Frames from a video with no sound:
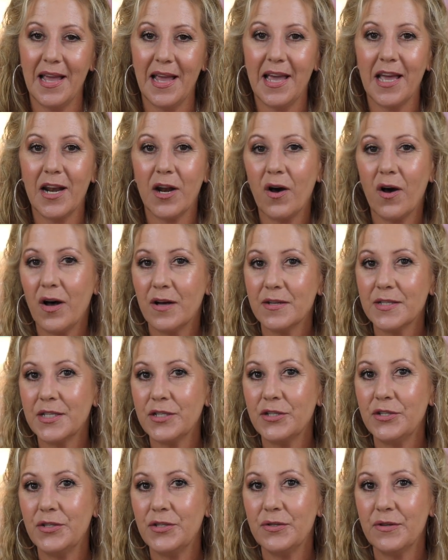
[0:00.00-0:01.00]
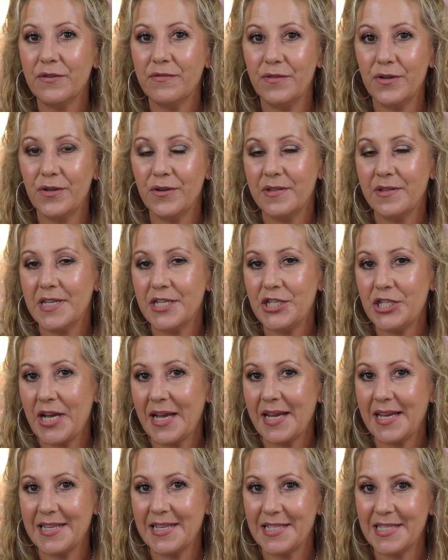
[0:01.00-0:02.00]
and I'll also do a few of the
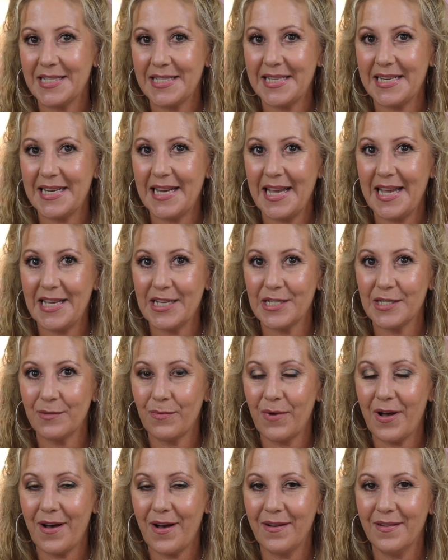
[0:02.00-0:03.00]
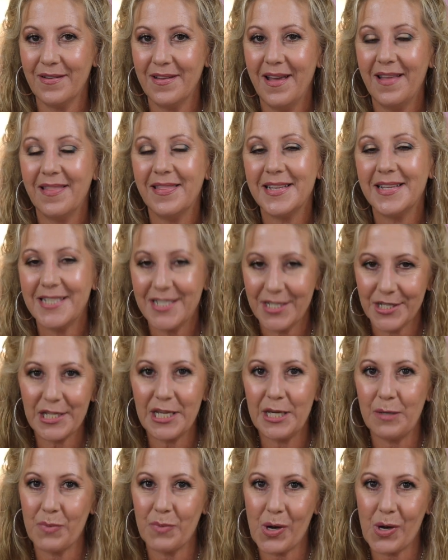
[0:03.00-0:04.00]
check-ins today as well, then just keep